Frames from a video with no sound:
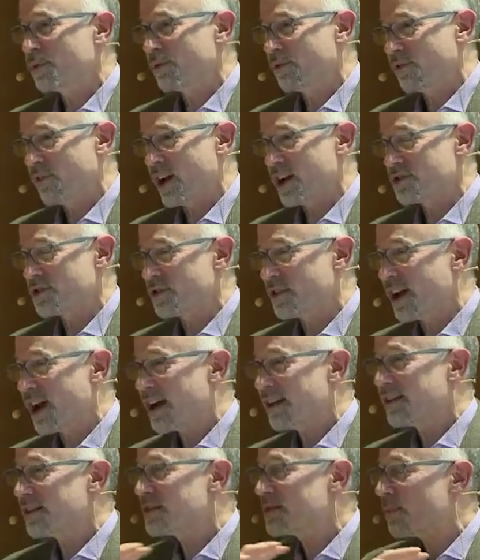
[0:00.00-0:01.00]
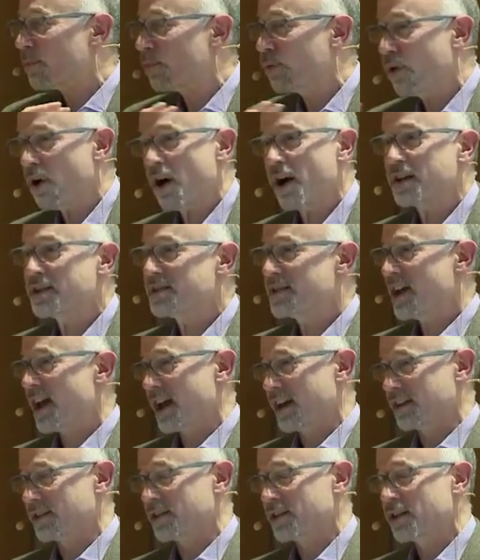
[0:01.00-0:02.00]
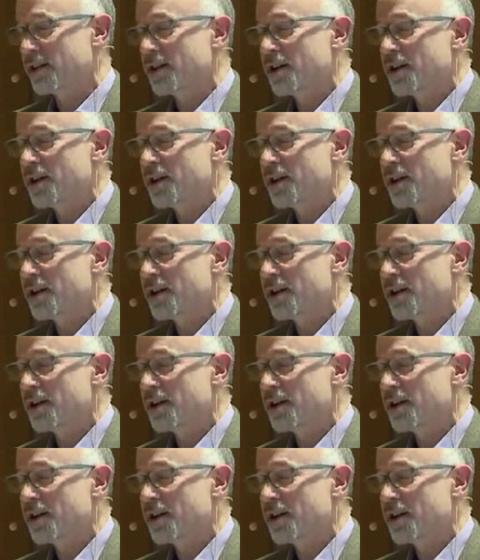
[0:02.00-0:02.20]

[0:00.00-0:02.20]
profession. There's a broad tent.